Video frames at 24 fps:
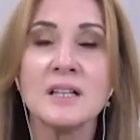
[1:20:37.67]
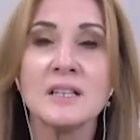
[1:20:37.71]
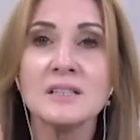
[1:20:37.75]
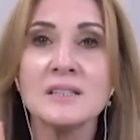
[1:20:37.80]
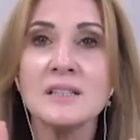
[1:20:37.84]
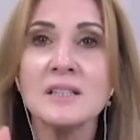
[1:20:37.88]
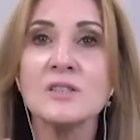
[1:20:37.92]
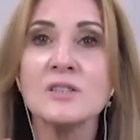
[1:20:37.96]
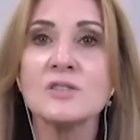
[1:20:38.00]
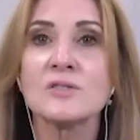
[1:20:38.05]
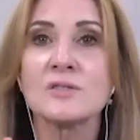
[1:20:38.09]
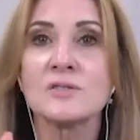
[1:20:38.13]

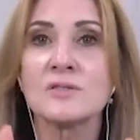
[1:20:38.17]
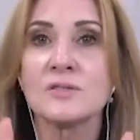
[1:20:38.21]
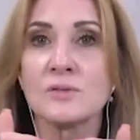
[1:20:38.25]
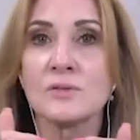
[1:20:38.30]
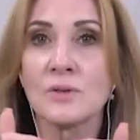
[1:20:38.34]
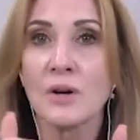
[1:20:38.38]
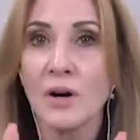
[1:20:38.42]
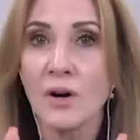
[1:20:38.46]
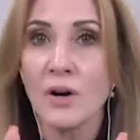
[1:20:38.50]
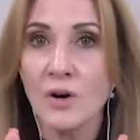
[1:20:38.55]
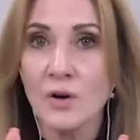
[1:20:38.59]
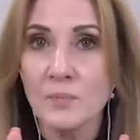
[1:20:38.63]
teaches you
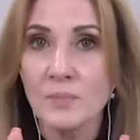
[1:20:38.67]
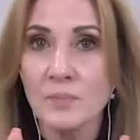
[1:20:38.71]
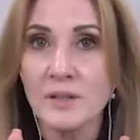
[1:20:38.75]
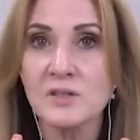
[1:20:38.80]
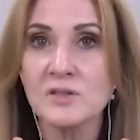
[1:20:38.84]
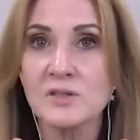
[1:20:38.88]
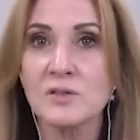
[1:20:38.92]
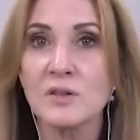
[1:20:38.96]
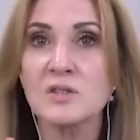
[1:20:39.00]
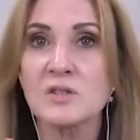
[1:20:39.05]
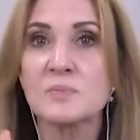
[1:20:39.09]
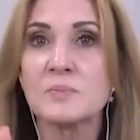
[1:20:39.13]
hope and
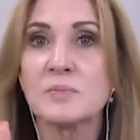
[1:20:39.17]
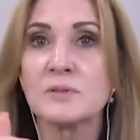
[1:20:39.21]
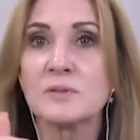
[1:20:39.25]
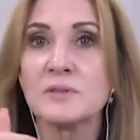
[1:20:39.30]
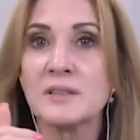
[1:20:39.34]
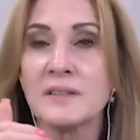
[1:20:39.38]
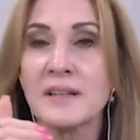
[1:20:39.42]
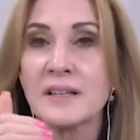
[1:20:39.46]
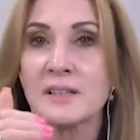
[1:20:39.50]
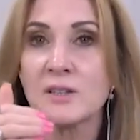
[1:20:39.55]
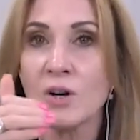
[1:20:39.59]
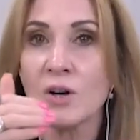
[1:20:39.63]
starts
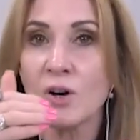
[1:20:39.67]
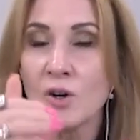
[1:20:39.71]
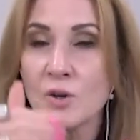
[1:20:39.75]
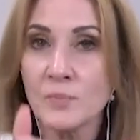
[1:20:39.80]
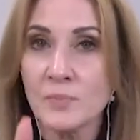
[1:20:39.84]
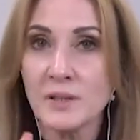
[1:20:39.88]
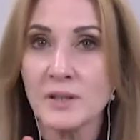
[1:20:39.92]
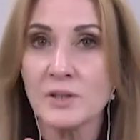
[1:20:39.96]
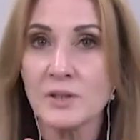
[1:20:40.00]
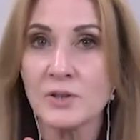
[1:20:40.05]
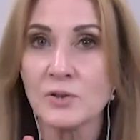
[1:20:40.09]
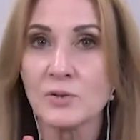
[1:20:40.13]
building that
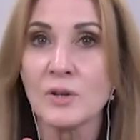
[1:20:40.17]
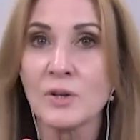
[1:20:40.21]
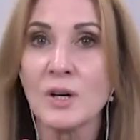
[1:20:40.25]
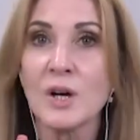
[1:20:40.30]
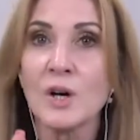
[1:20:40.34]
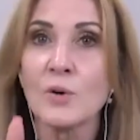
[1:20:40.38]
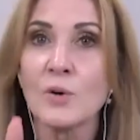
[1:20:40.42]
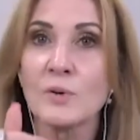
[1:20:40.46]
hope in you,